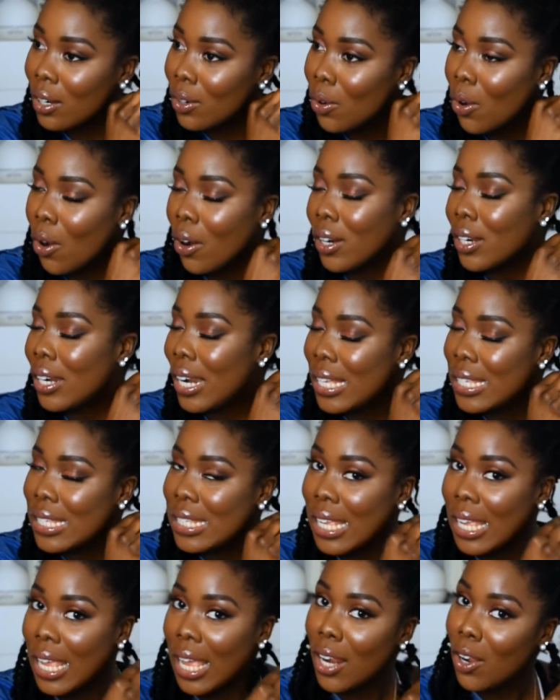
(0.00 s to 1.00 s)
or let's
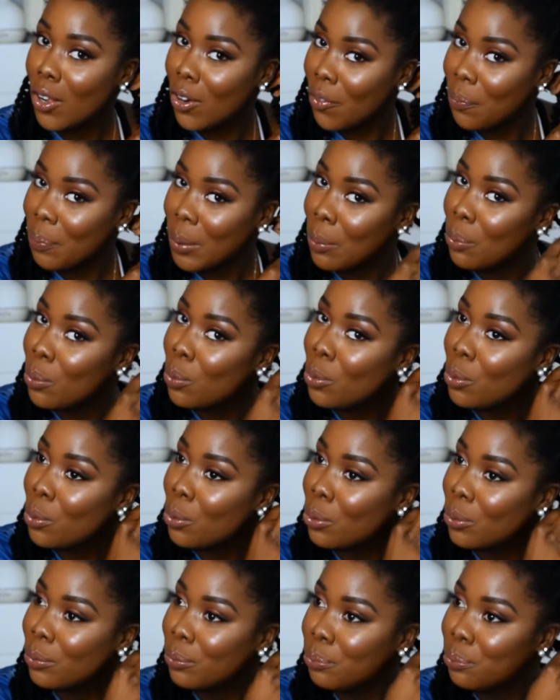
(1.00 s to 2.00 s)
say a lot of
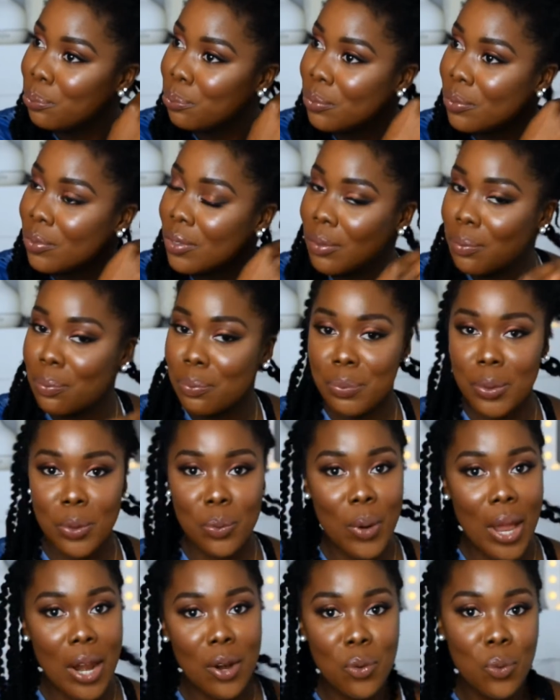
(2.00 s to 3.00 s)
people, be
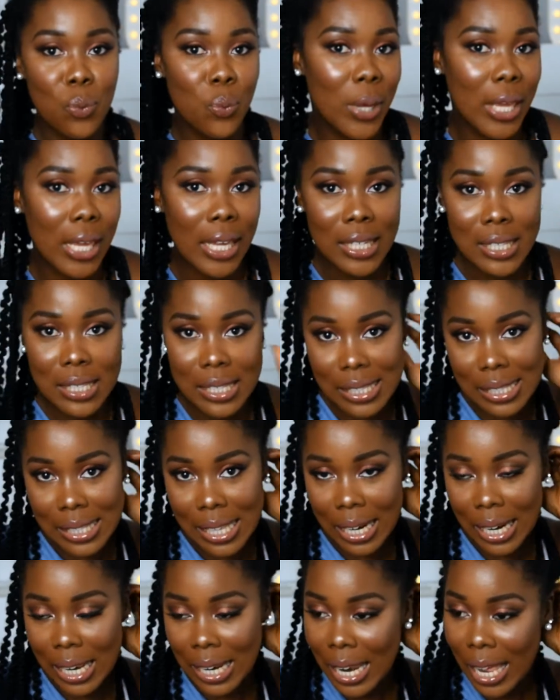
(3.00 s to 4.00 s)
wearing wigs
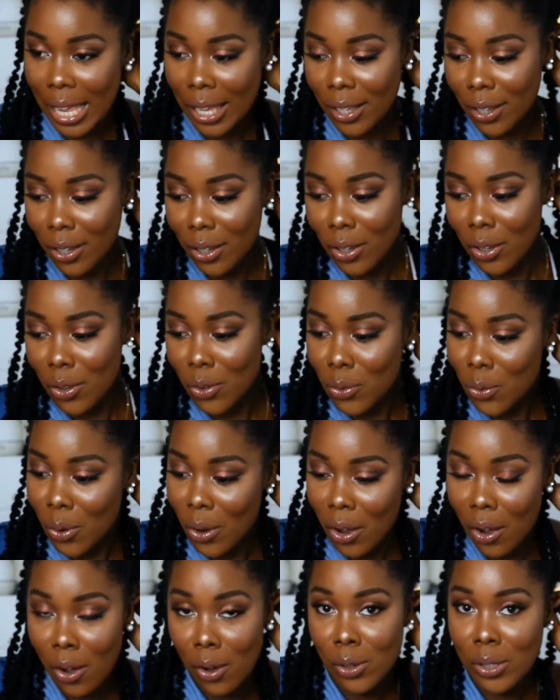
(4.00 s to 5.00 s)
that are like
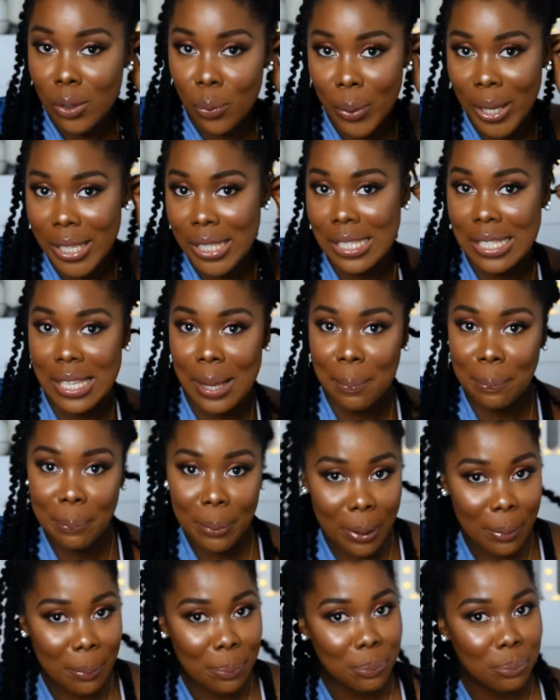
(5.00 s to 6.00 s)
all the way to their
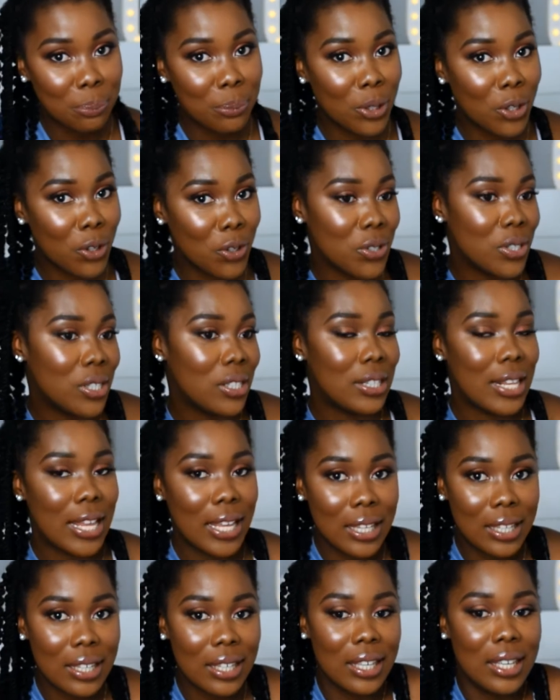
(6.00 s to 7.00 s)
bum? Because
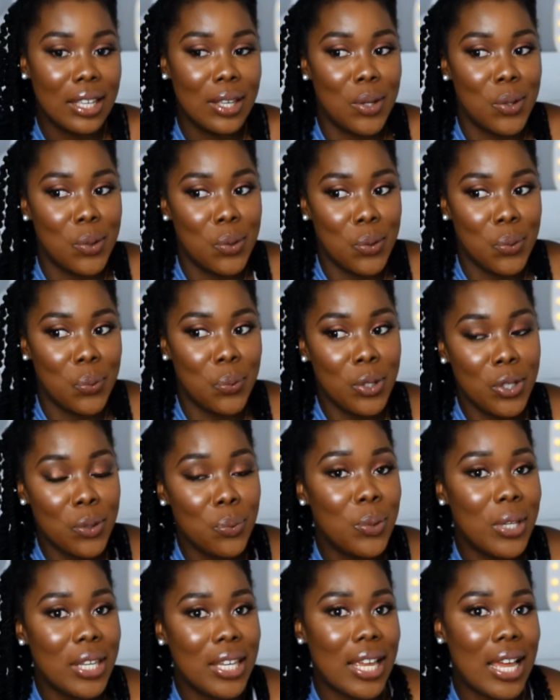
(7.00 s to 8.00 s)
like
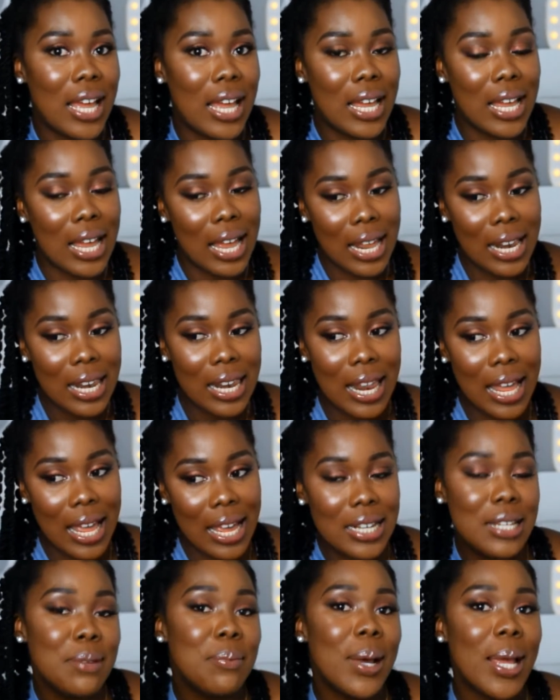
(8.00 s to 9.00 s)
we
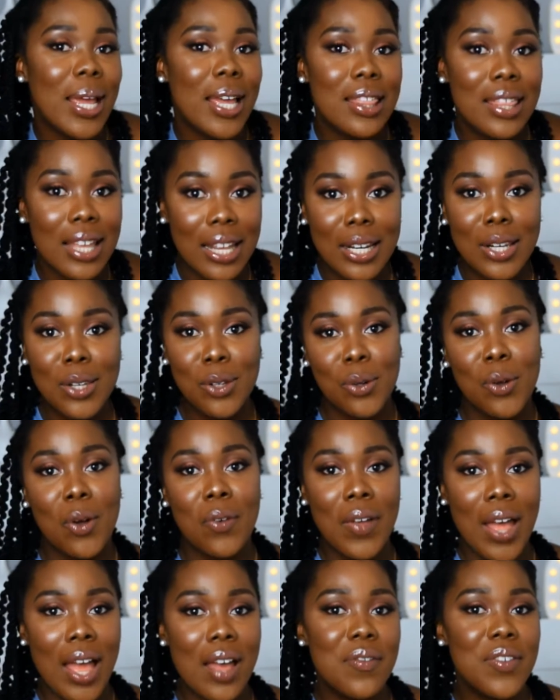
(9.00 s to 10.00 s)
admire that look
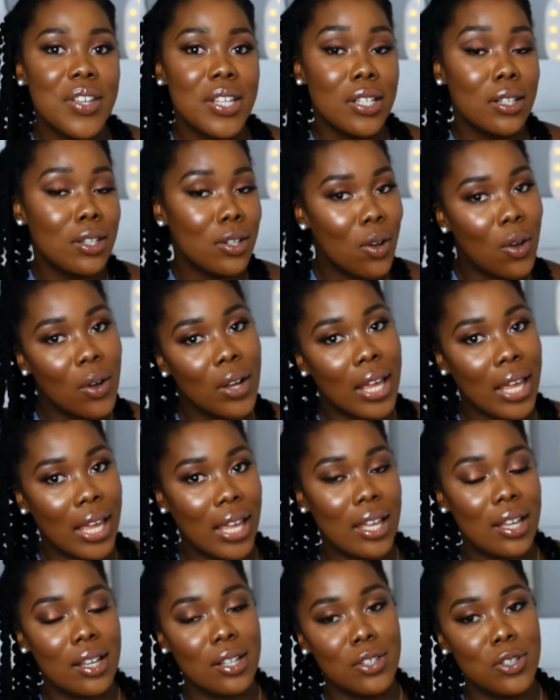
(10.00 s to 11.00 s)
of having long
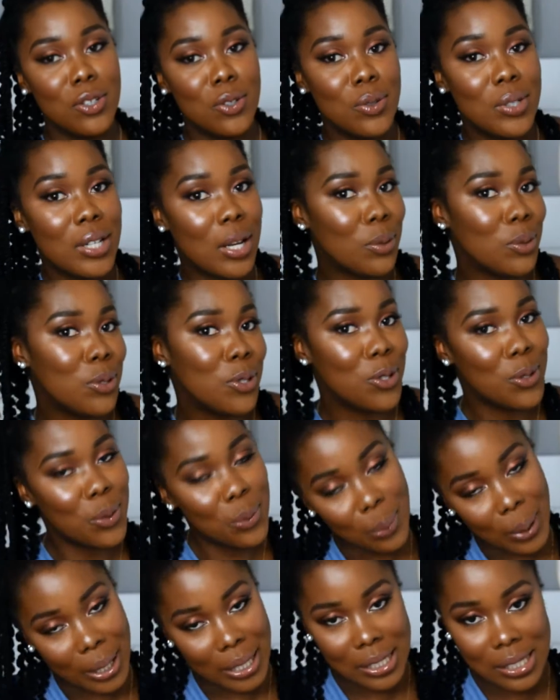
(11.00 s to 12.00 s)
hair, you know, down to your
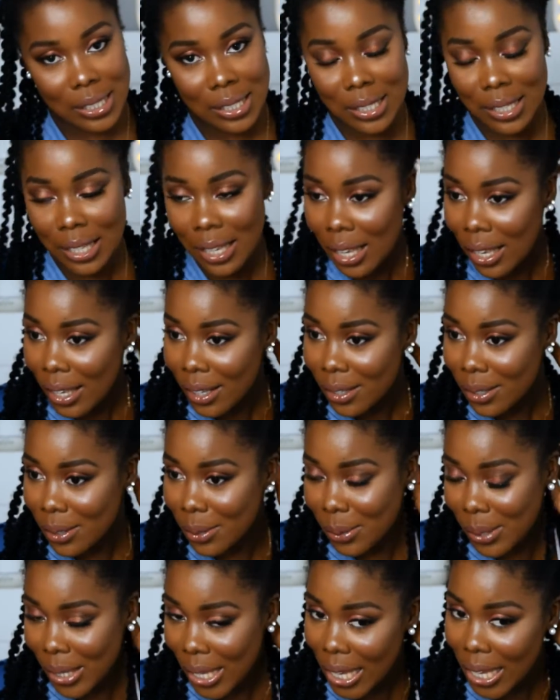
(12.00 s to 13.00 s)
waist.
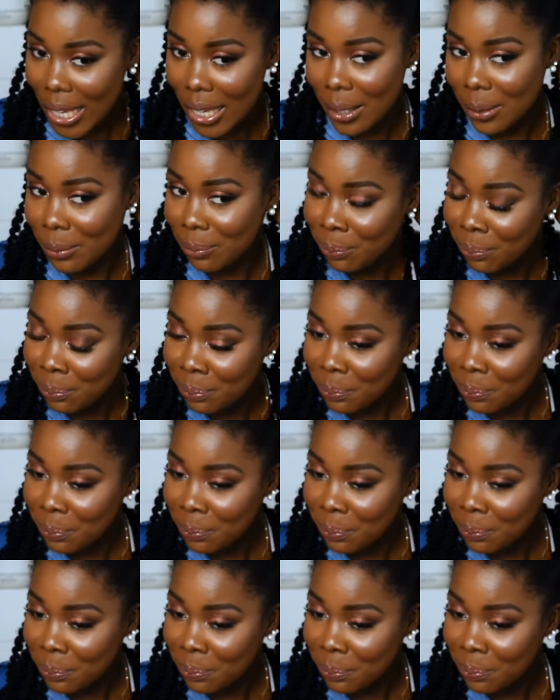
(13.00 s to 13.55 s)
So yeah,